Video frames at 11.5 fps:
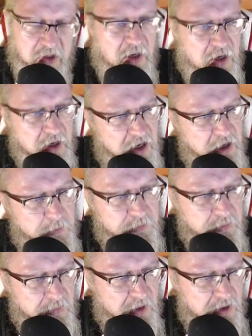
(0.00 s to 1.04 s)

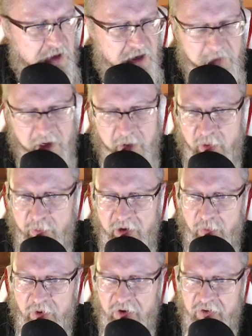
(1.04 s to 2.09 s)
we might
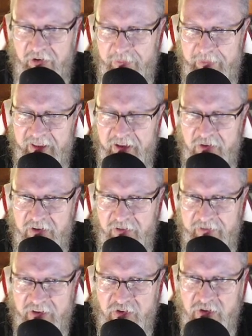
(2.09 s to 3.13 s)
want to sort of make those
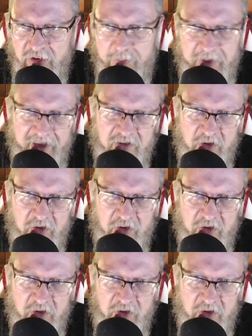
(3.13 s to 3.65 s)
conventions better,